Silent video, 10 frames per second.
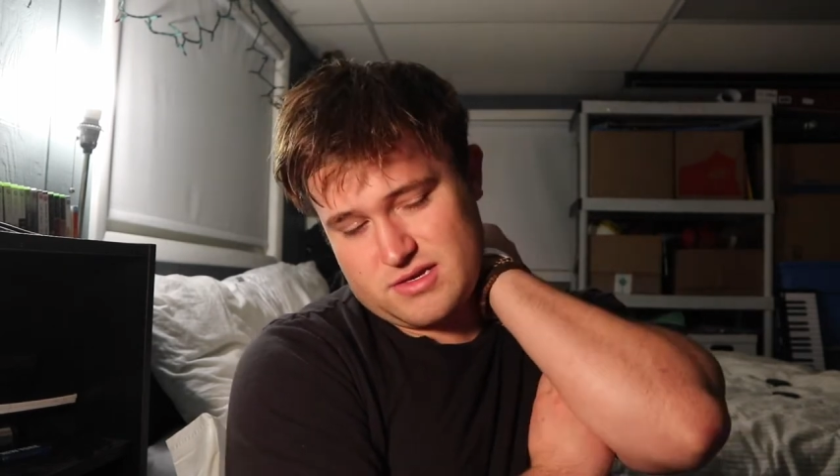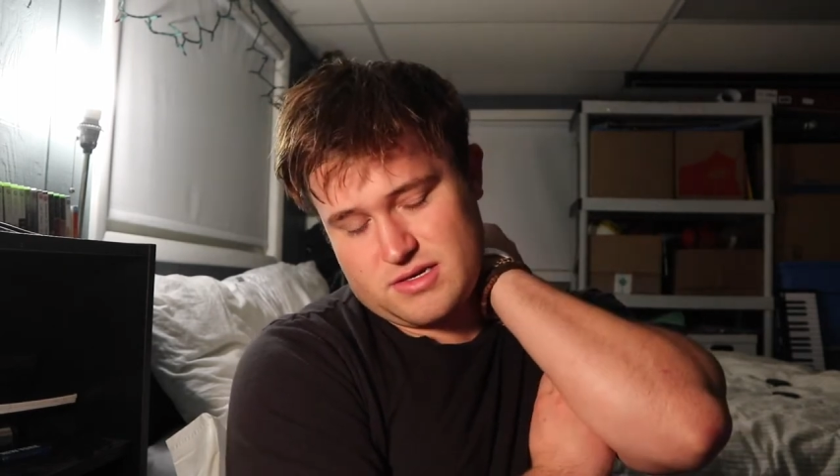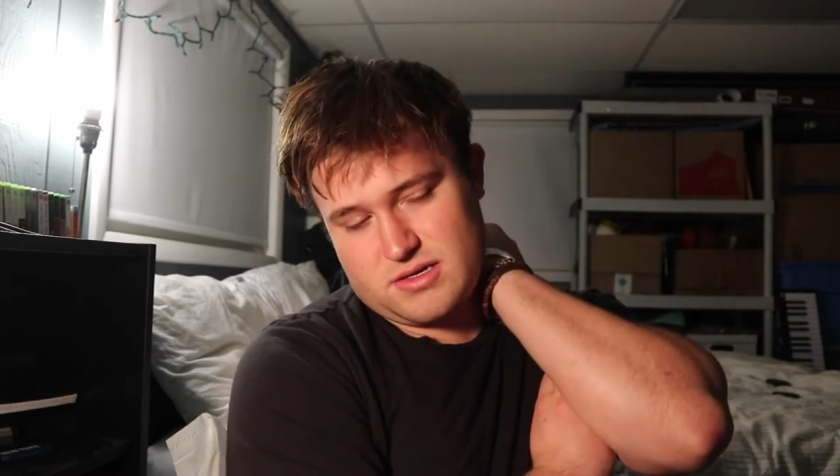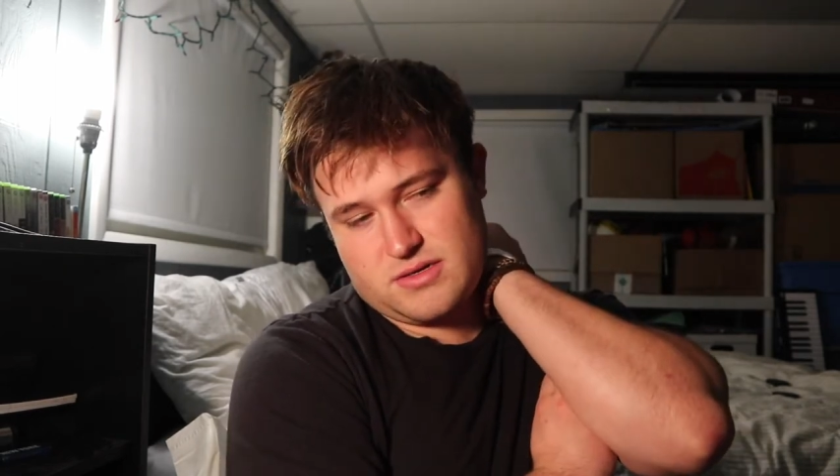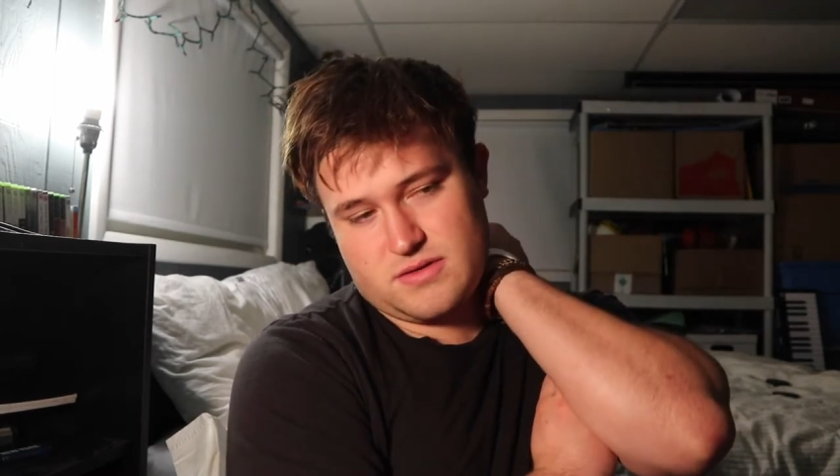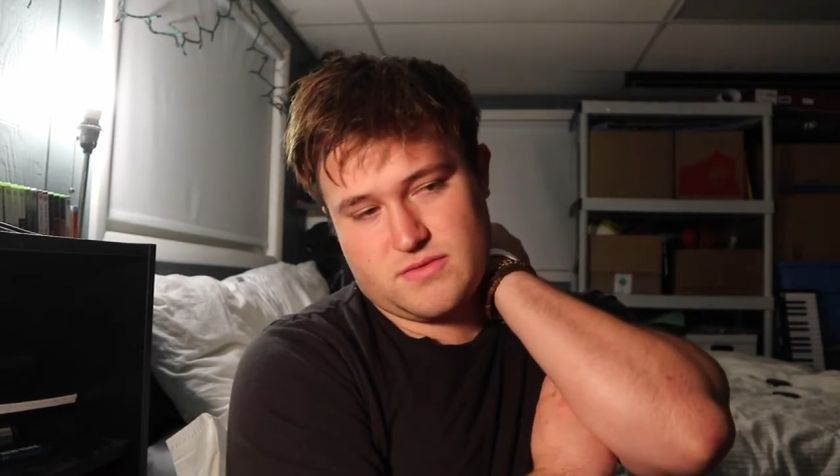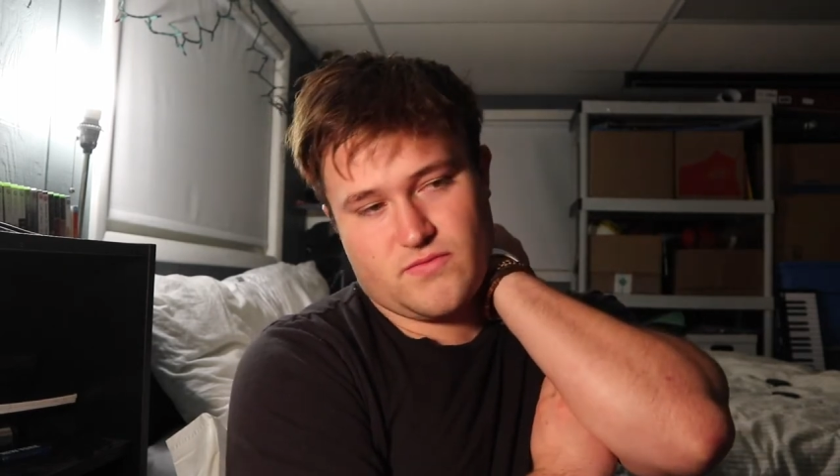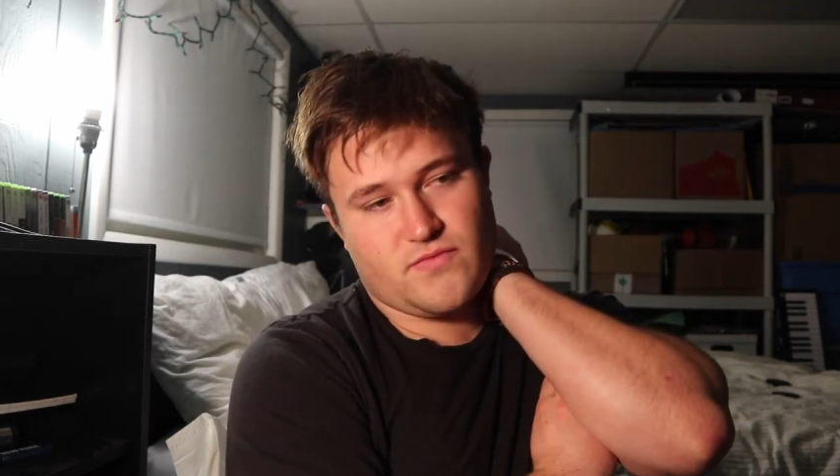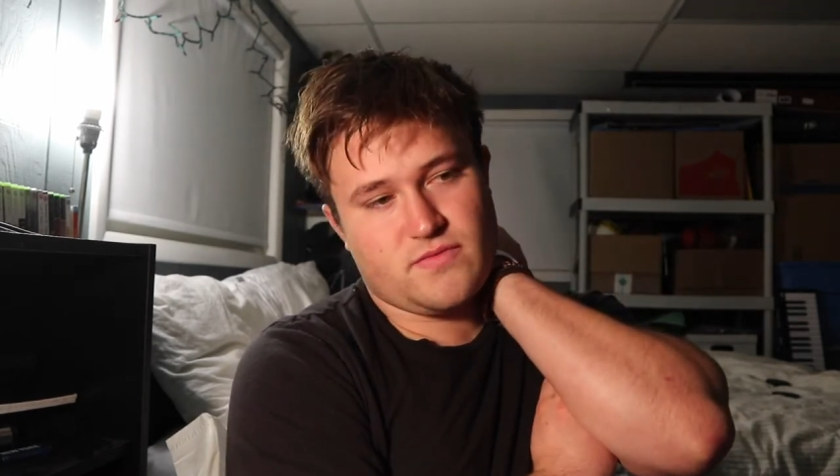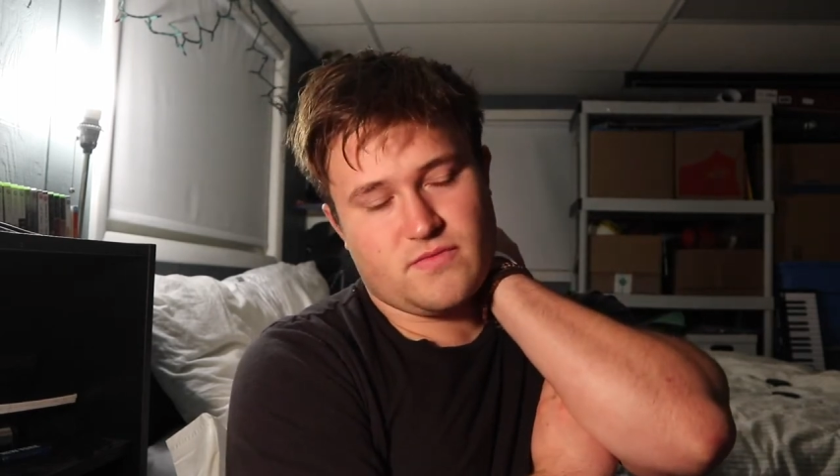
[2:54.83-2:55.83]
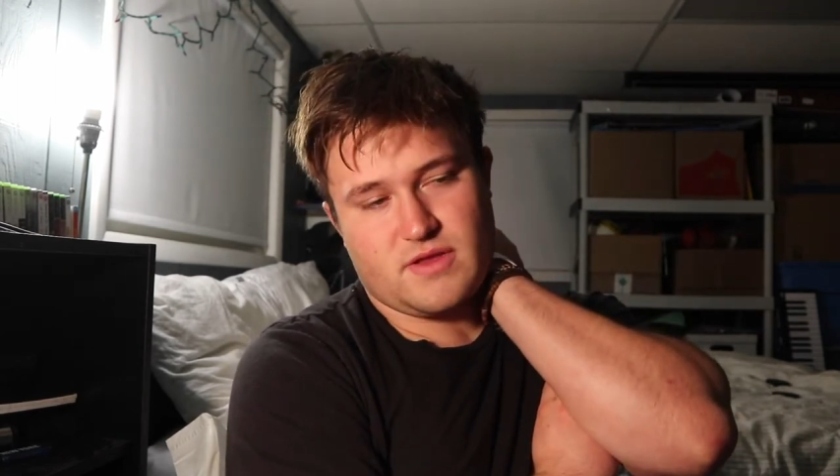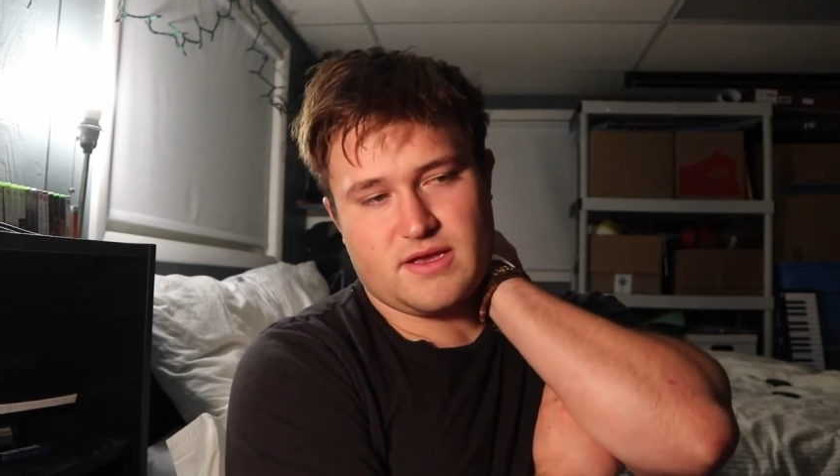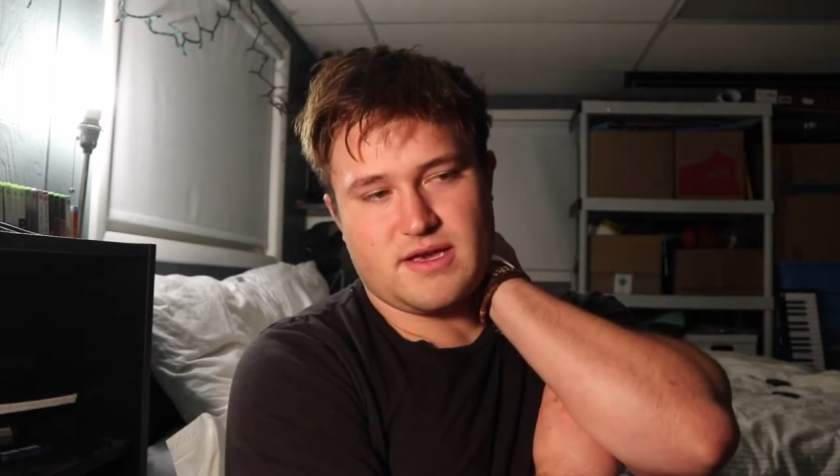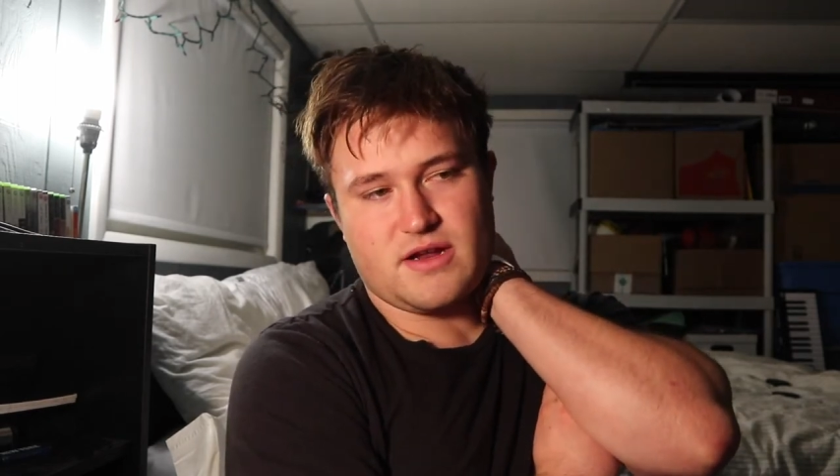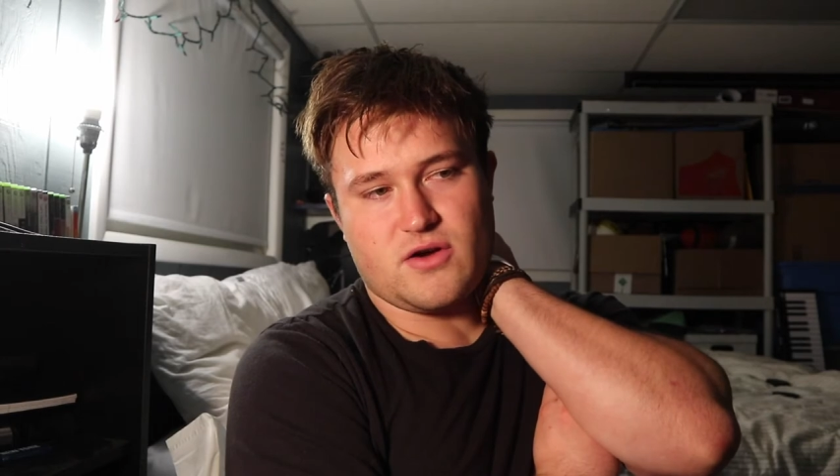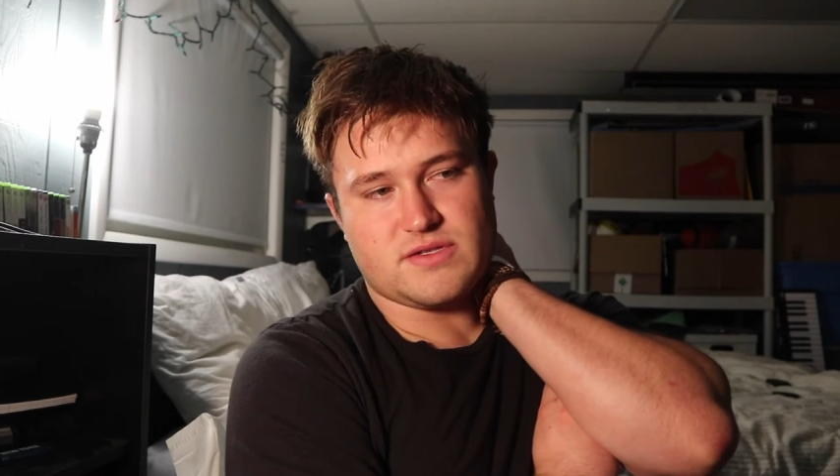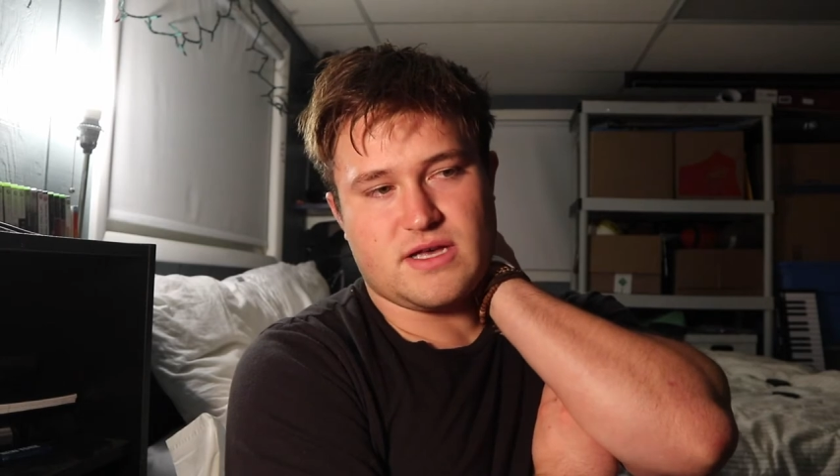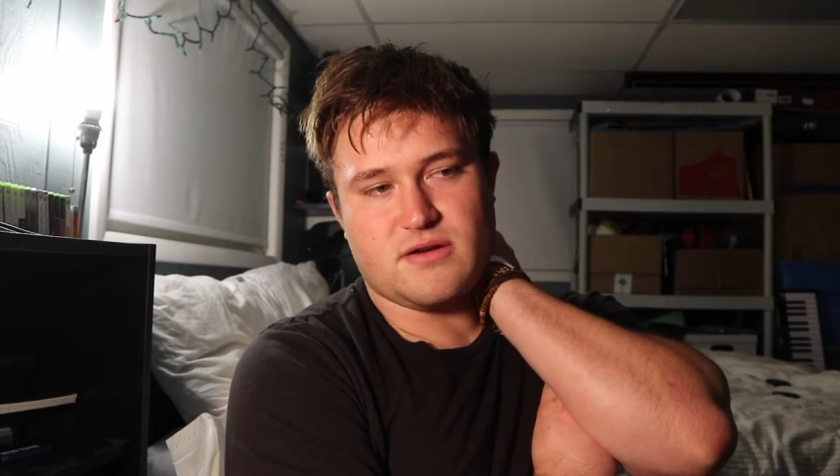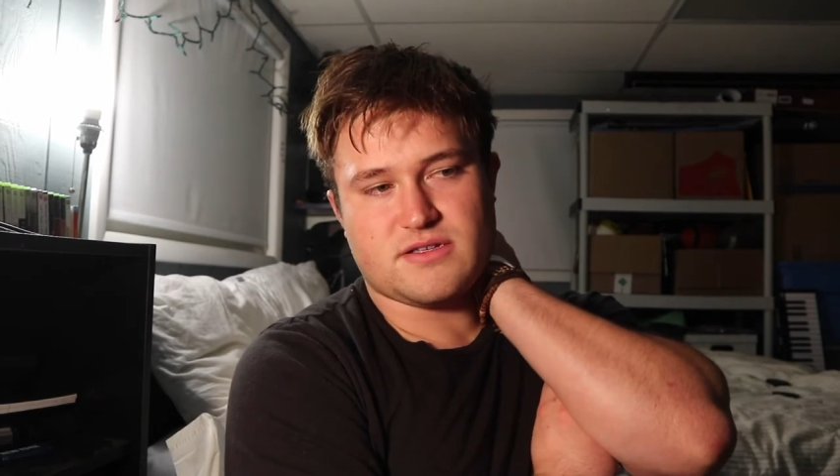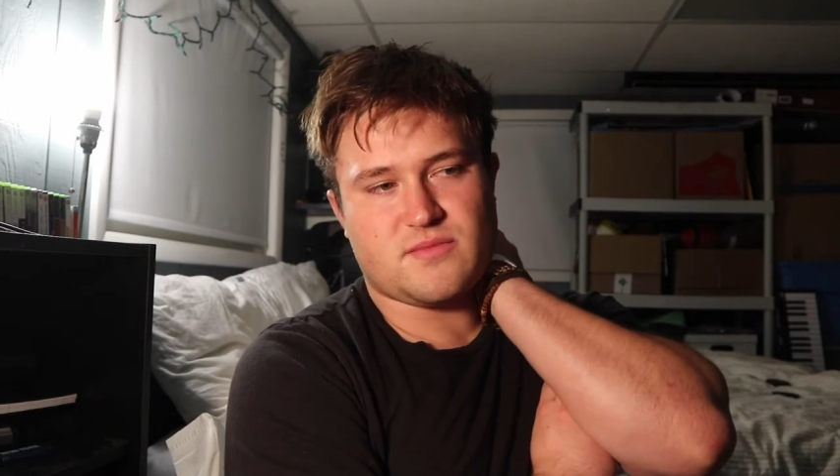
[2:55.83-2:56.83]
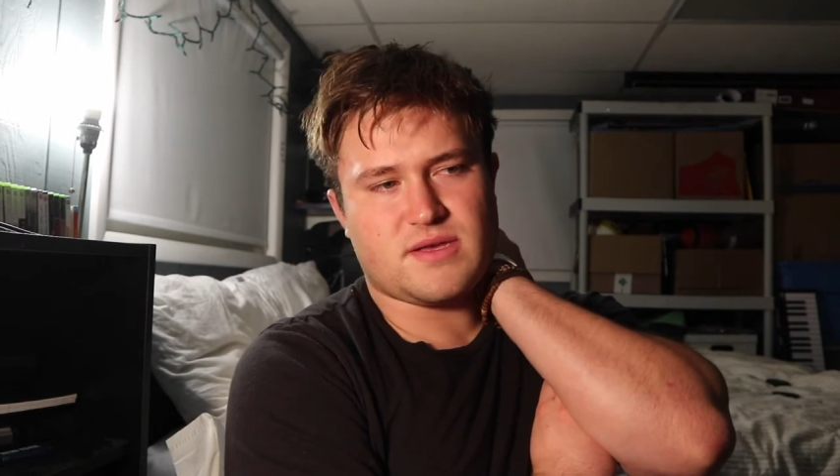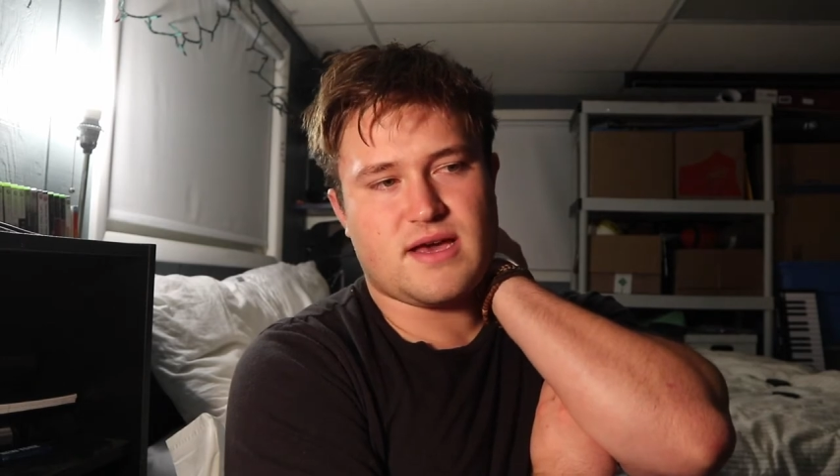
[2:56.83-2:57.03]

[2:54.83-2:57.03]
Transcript: um, like get a hotel or something.